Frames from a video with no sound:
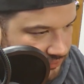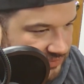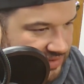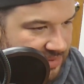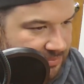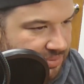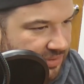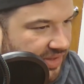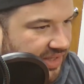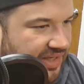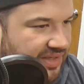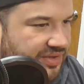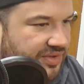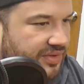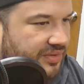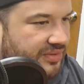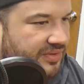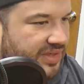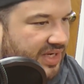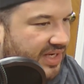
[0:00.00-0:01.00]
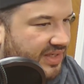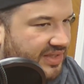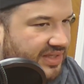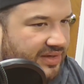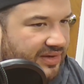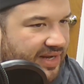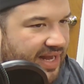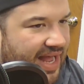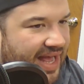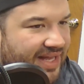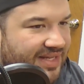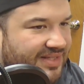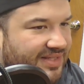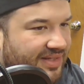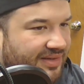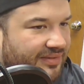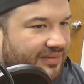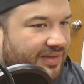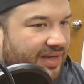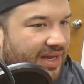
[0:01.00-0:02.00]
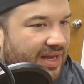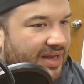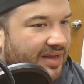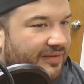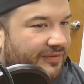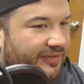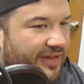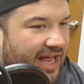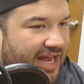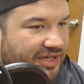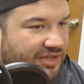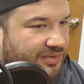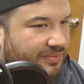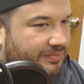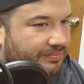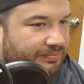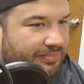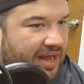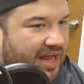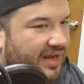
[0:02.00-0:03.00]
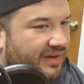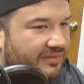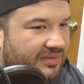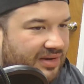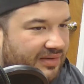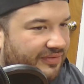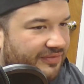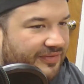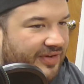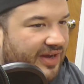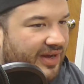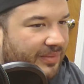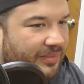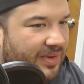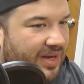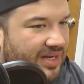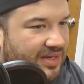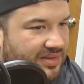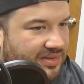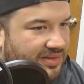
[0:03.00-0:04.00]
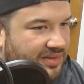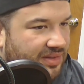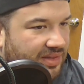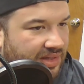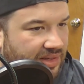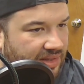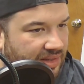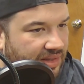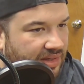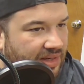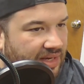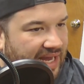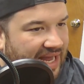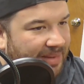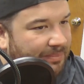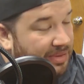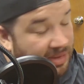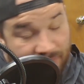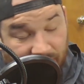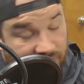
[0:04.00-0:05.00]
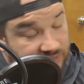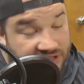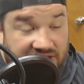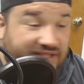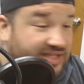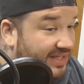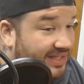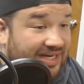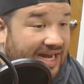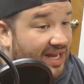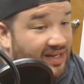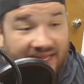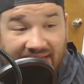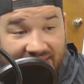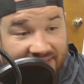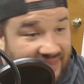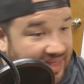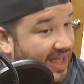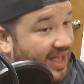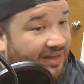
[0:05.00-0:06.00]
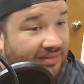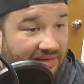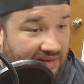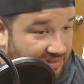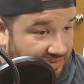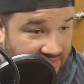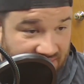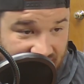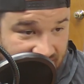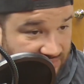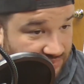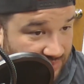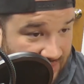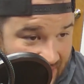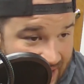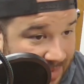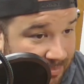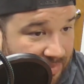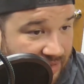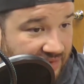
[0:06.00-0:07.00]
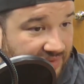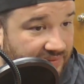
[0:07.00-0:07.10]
police use tear gas and flash bang, whatever the fuck it was, and people just did not like that, and this is what happened.